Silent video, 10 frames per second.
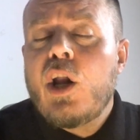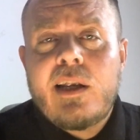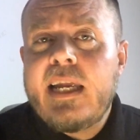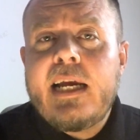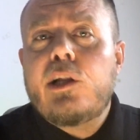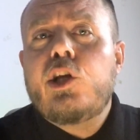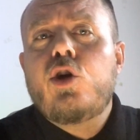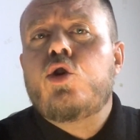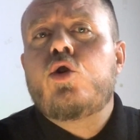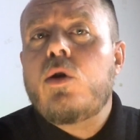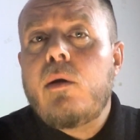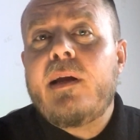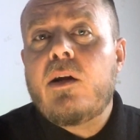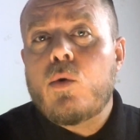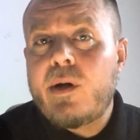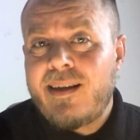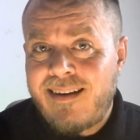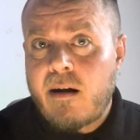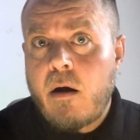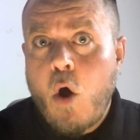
Legally you shouldn't be going there.